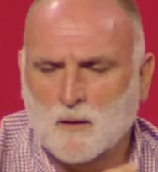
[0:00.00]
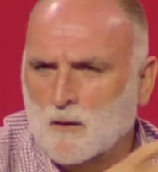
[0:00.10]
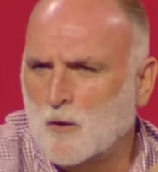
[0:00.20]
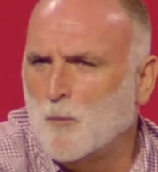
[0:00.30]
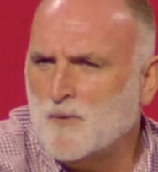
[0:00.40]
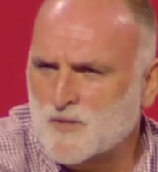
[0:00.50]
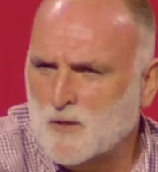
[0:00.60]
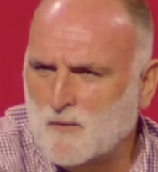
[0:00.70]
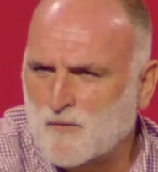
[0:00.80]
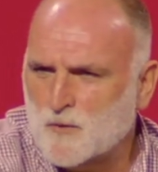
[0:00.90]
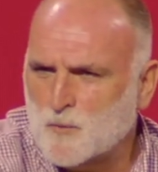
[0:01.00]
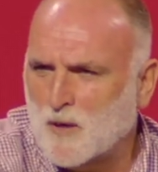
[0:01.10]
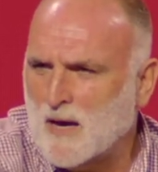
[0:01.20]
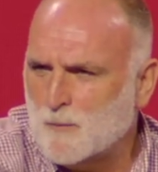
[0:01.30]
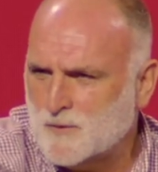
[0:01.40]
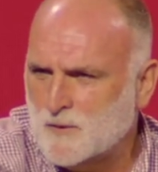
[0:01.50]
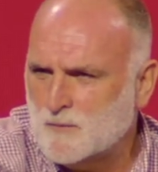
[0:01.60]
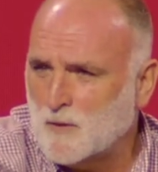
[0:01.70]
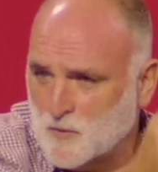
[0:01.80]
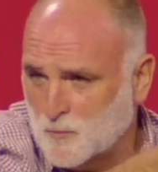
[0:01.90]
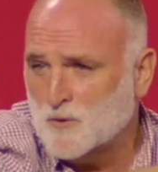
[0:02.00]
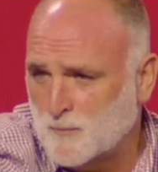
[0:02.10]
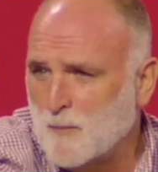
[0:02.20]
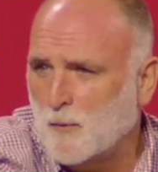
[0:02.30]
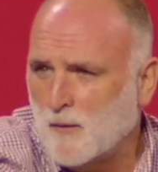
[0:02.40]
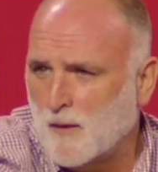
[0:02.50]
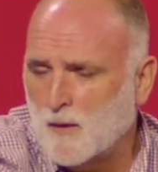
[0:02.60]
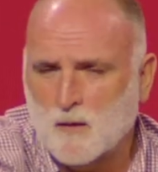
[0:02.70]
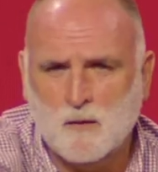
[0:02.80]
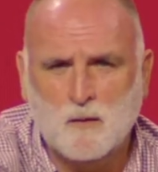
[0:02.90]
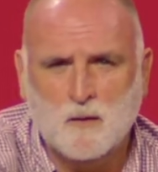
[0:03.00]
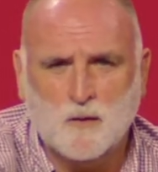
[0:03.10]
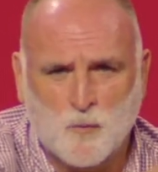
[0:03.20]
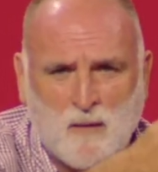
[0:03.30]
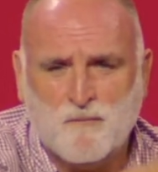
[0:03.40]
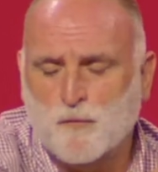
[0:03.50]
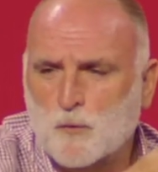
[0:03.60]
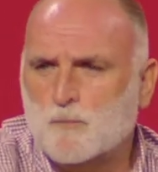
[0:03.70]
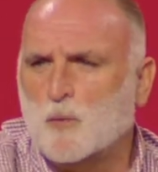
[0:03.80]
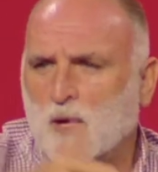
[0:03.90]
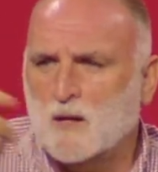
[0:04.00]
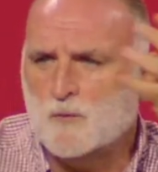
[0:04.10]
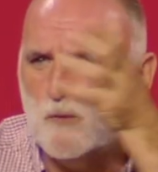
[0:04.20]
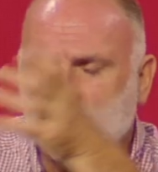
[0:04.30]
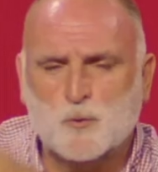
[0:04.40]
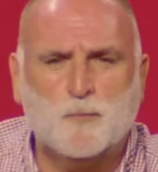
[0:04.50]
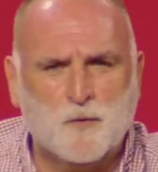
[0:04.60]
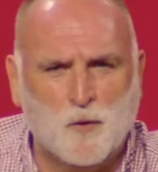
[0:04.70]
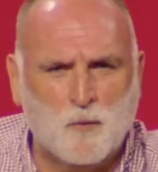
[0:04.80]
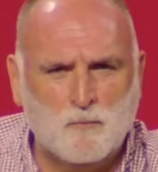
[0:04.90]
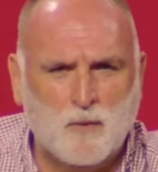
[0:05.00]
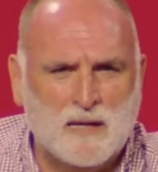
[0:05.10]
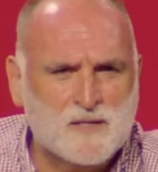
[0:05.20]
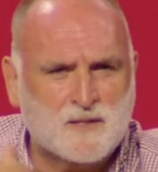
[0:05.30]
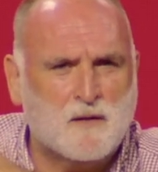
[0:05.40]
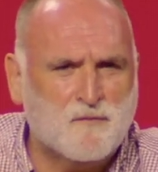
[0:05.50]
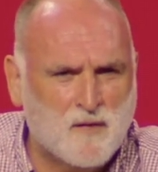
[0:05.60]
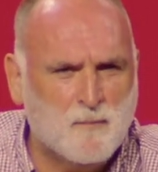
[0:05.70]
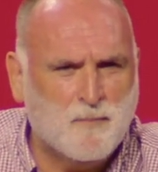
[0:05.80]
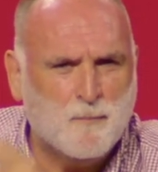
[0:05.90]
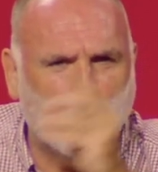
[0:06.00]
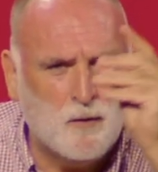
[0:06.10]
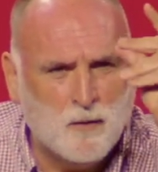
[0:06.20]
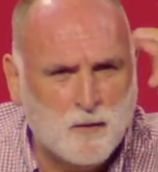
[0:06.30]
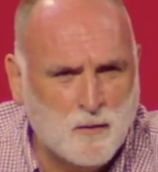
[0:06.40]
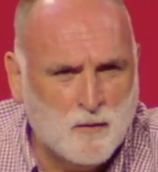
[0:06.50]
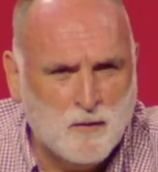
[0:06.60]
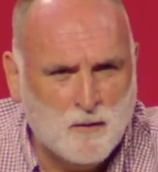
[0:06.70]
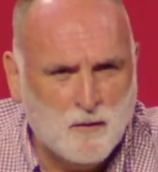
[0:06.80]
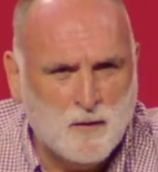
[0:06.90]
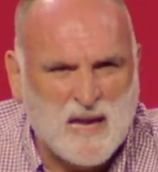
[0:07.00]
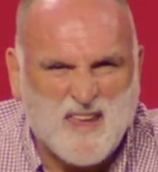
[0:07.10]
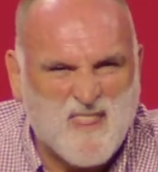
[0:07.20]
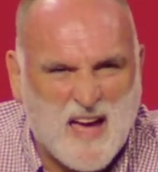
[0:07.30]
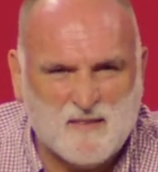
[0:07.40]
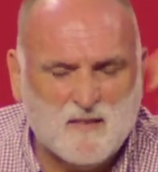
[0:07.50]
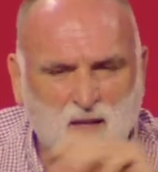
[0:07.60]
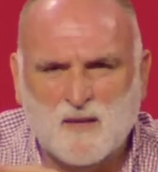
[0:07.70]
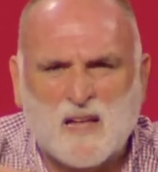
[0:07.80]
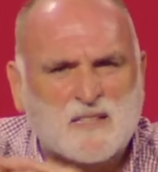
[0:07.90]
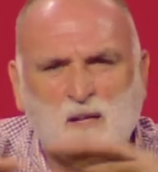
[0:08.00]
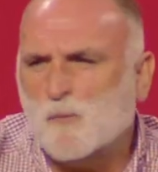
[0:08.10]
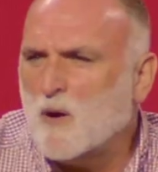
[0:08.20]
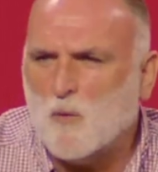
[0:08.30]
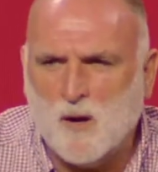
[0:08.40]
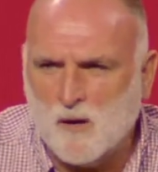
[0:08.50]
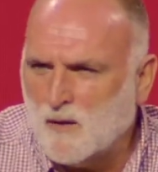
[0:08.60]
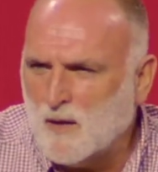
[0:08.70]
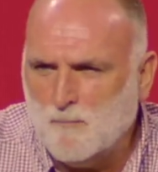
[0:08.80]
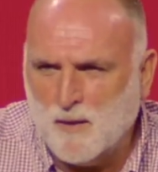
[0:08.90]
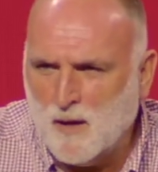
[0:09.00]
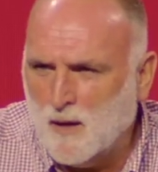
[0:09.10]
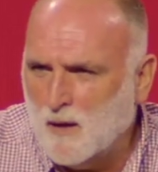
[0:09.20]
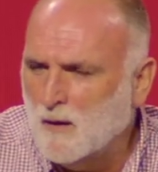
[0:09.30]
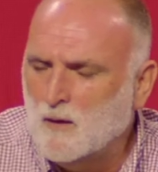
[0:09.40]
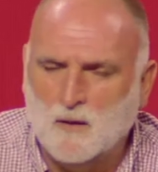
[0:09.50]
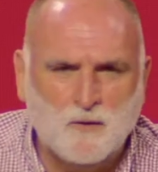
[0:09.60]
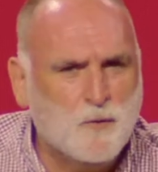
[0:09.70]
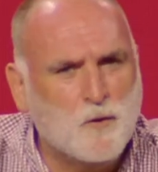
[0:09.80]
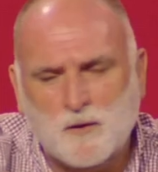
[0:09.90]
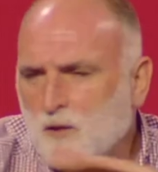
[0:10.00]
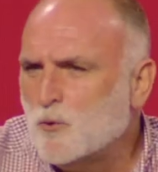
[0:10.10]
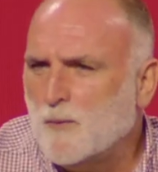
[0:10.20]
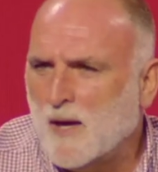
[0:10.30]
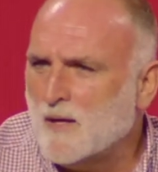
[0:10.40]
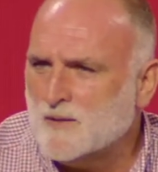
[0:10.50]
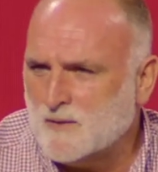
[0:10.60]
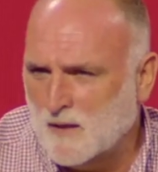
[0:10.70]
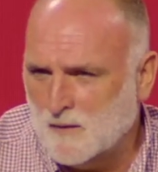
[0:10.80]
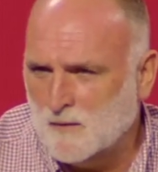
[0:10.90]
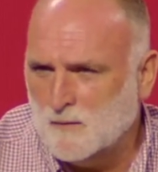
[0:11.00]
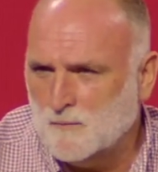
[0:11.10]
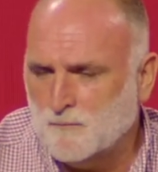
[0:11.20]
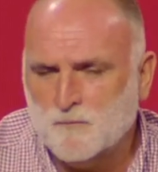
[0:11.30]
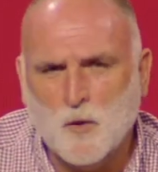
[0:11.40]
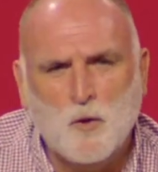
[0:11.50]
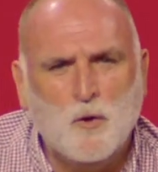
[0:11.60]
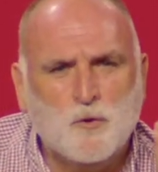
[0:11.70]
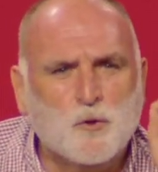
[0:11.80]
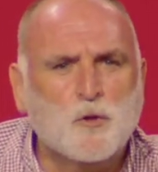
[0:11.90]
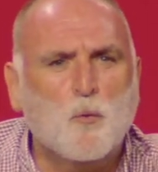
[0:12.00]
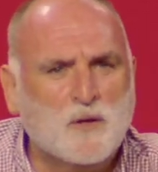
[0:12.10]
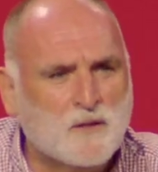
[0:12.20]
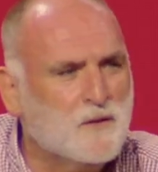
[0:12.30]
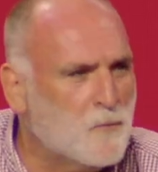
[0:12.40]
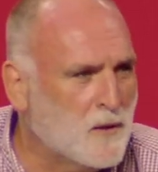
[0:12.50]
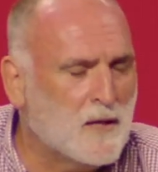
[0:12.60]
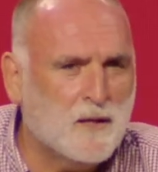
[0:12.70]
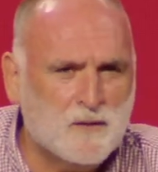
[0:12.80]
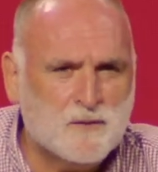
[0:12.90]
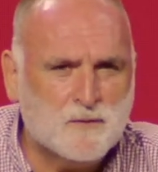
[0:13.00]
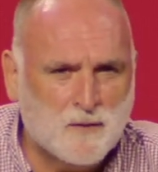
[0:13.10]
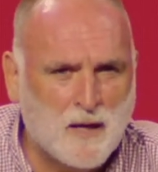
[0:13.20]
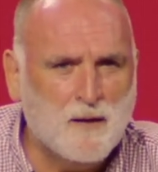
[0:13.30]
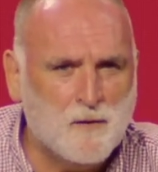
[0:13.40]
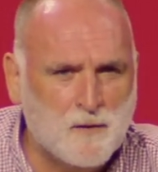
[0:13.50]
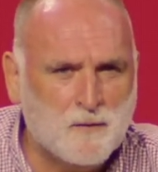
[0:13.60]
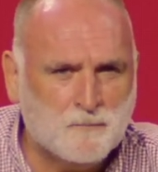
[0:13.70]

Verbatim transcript: open some of those warehouses because there was people there, grab food, bring it to the Superdome, and start feeding people like that. It doesn't require an MBA. You don't need to be Einstein. You know what an arena is, I learned?